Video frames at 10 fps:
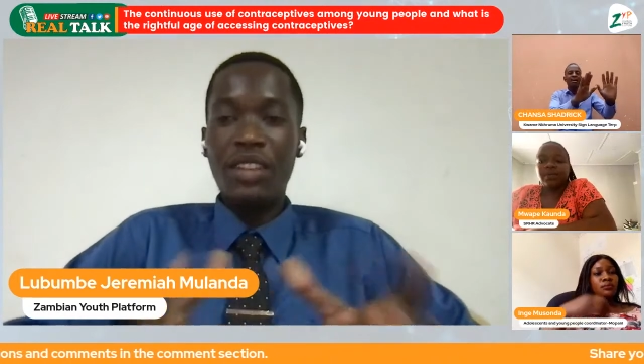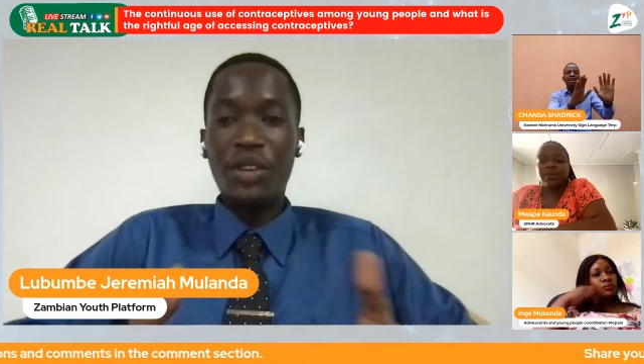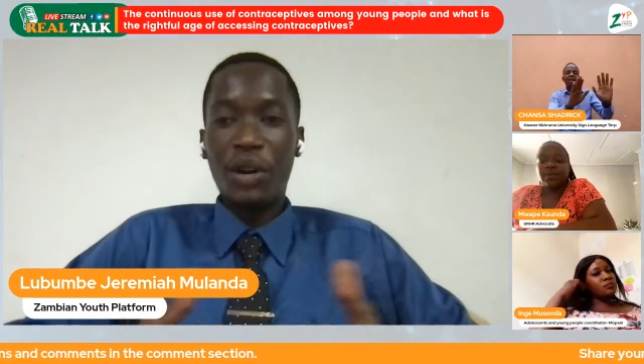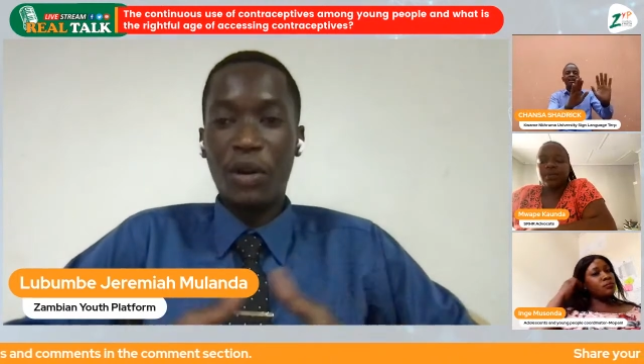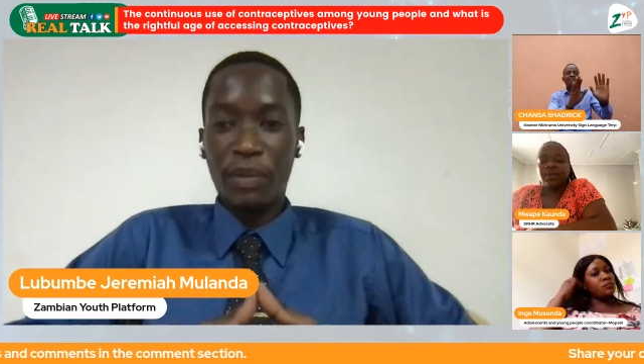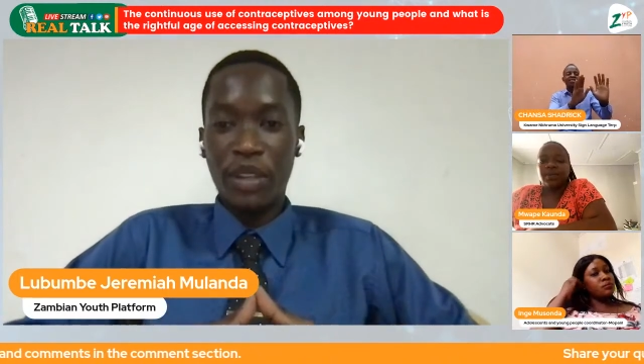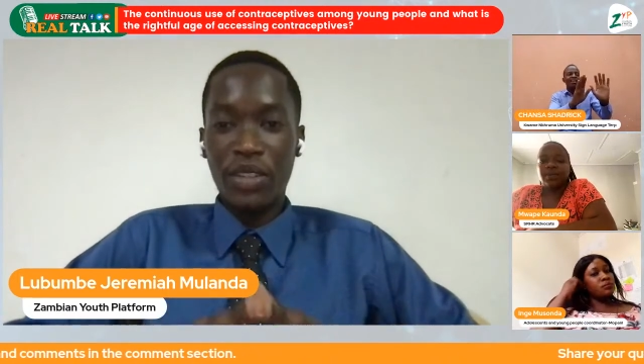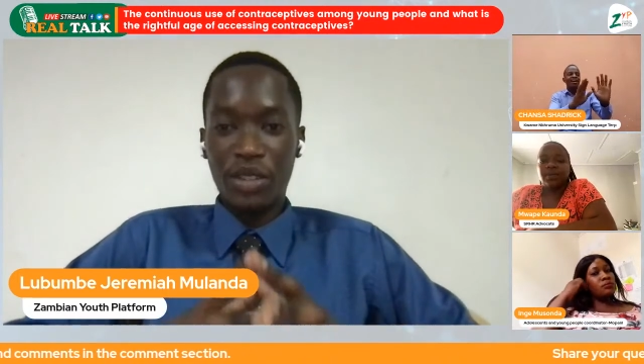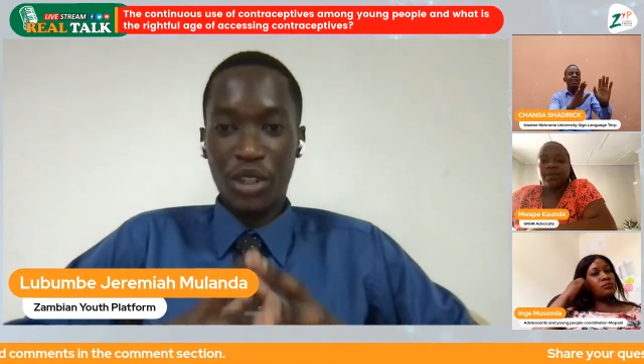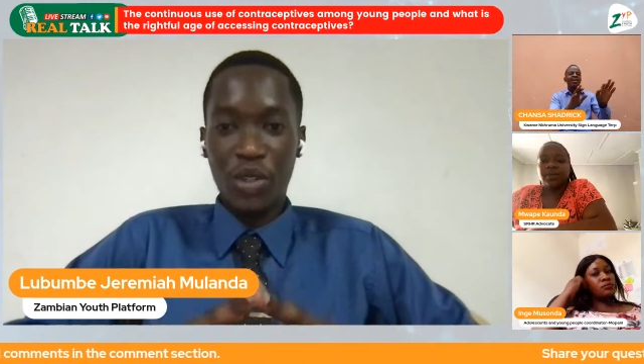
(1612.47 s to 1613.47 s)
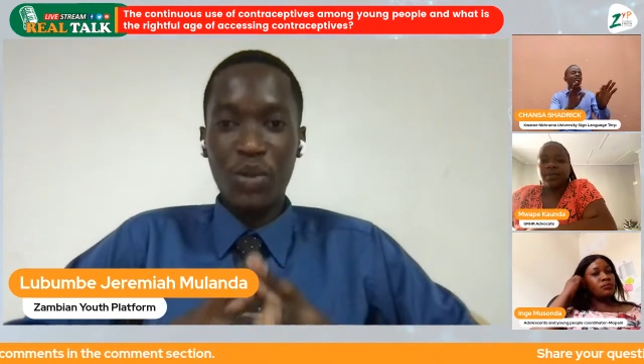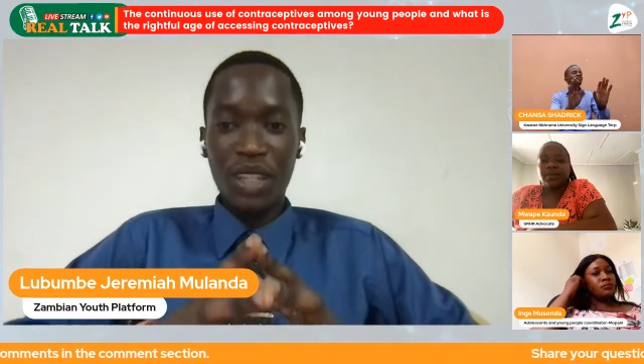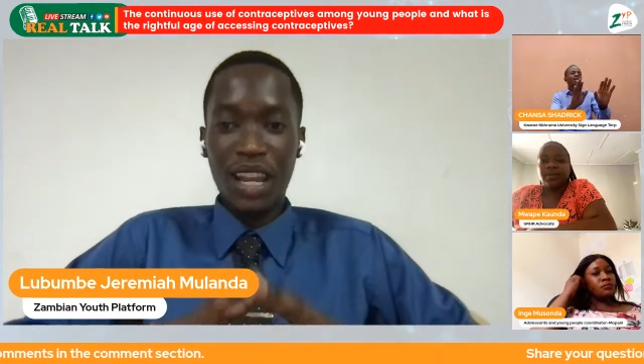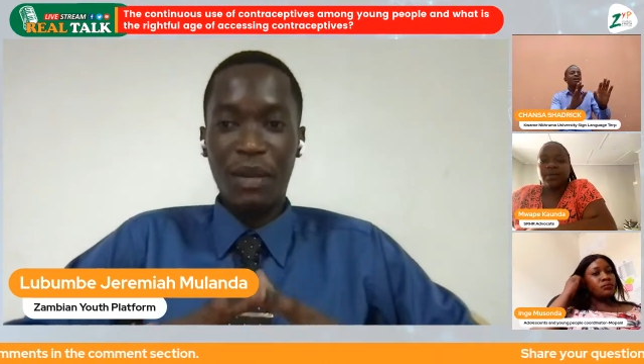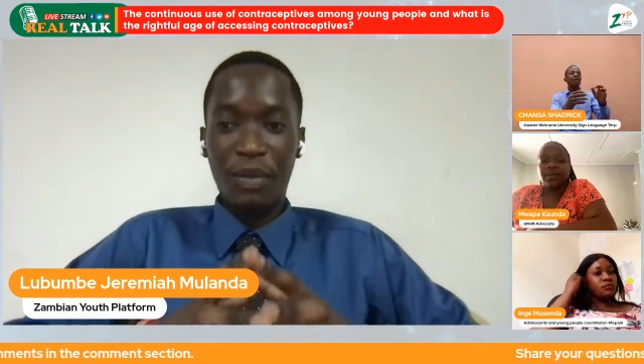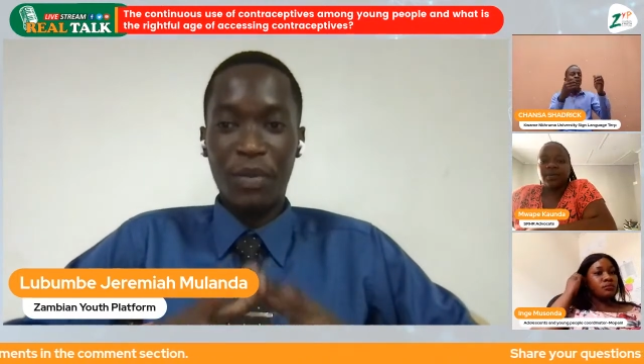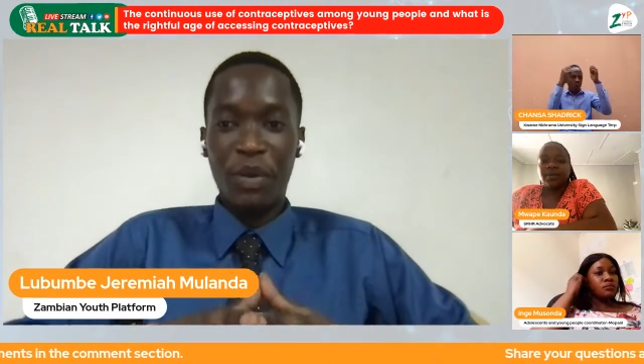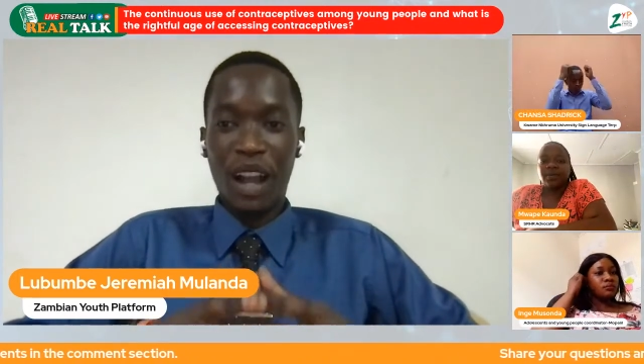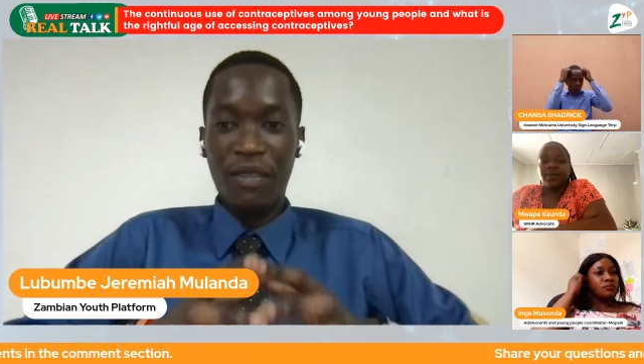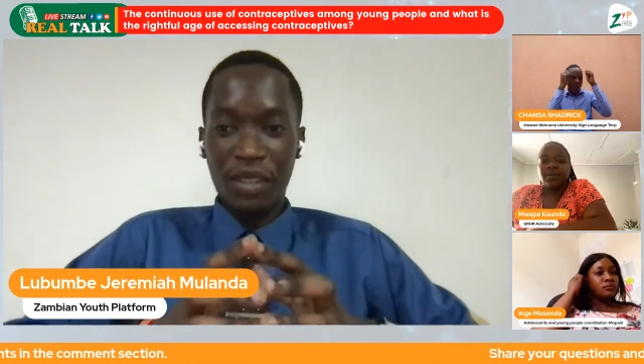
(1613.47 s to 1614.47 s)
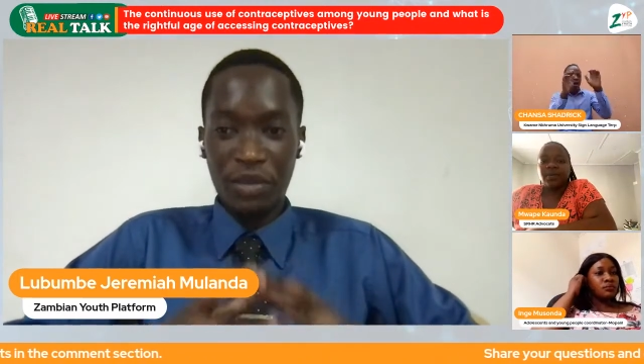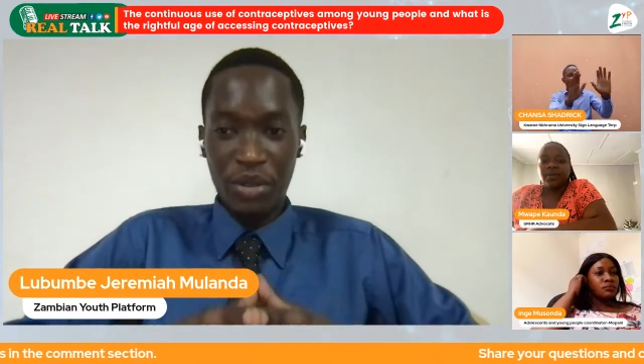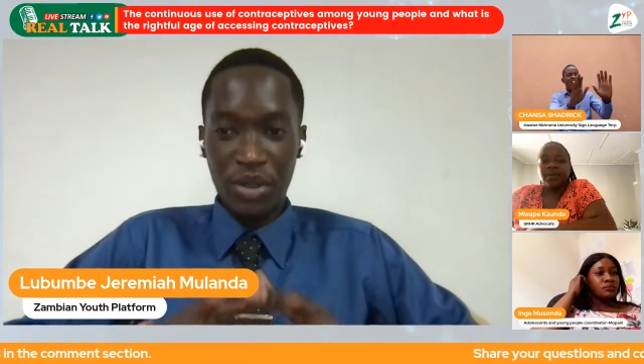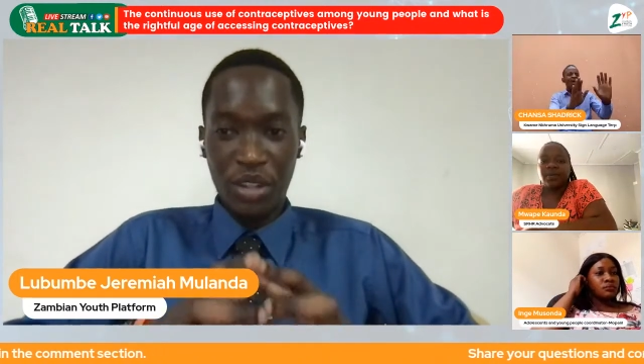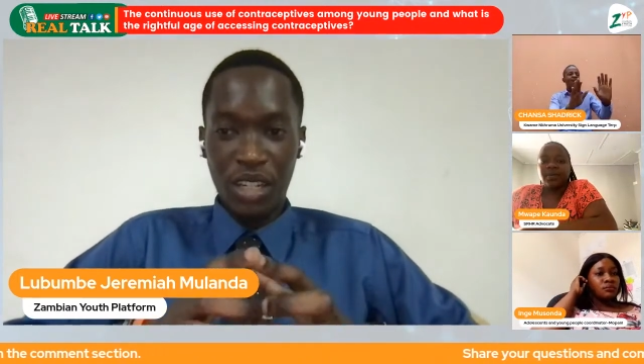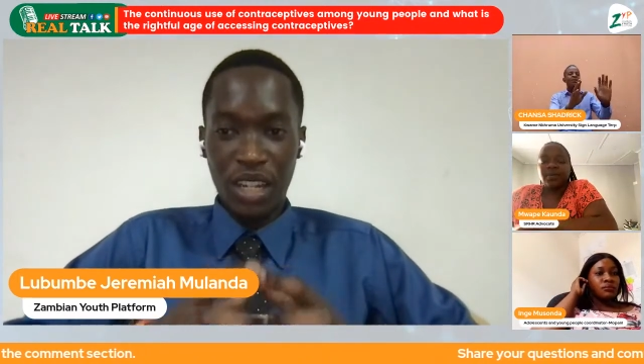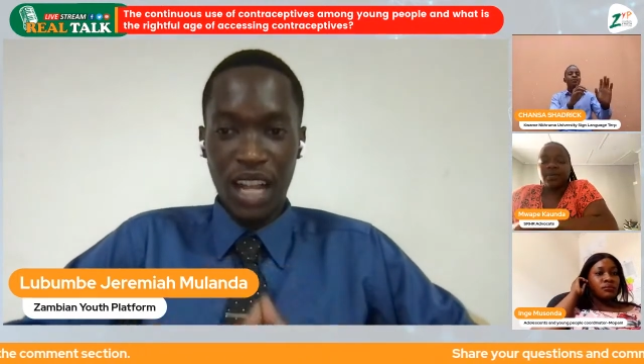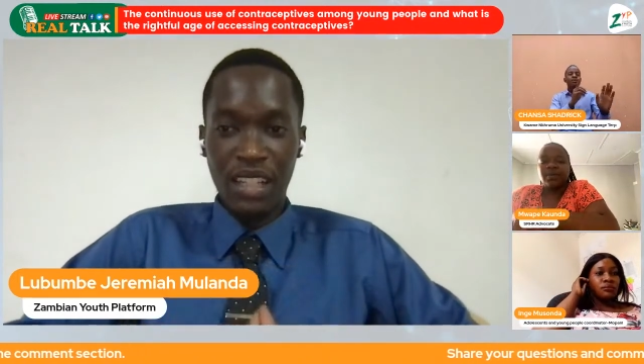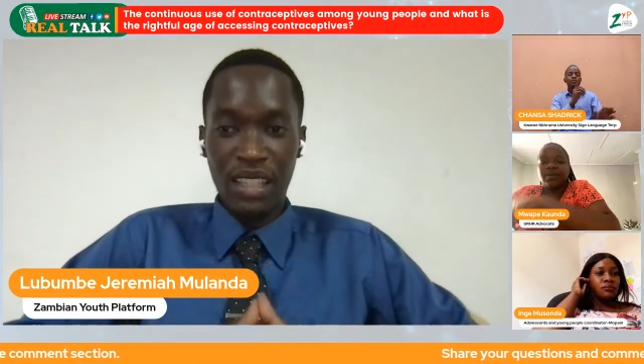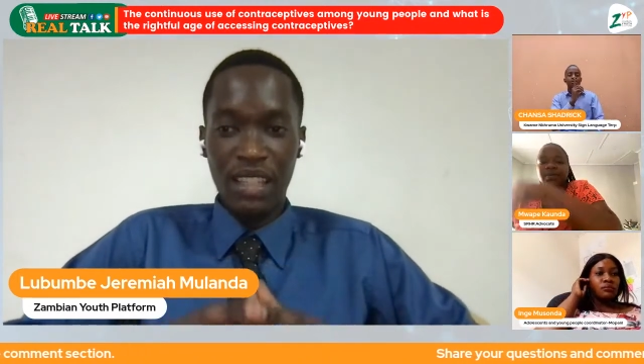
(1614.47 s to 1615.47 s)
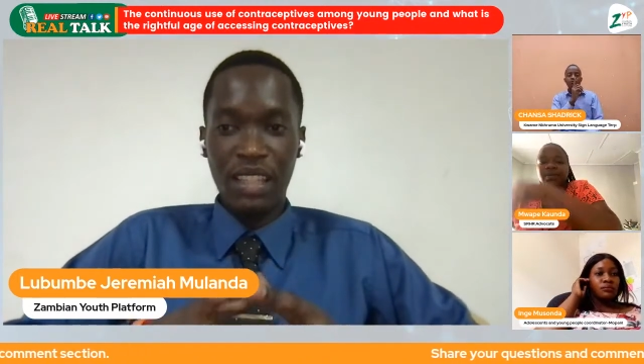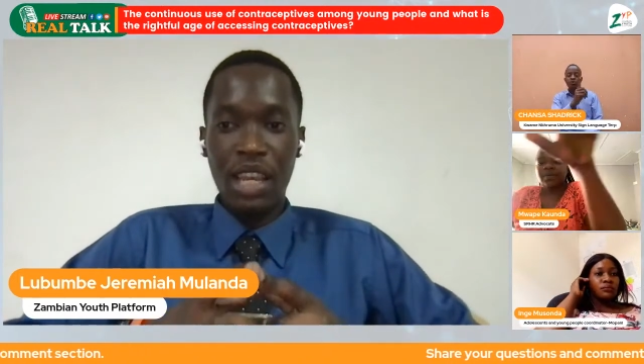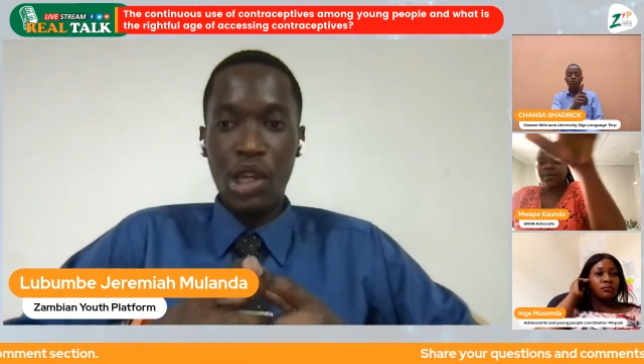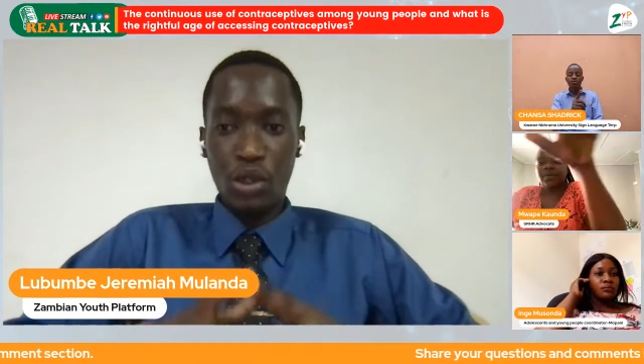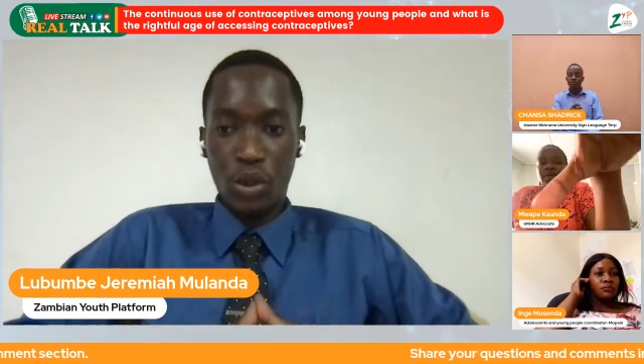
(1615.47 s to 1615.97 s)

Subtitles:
In your opinion, should young people have unrestricted access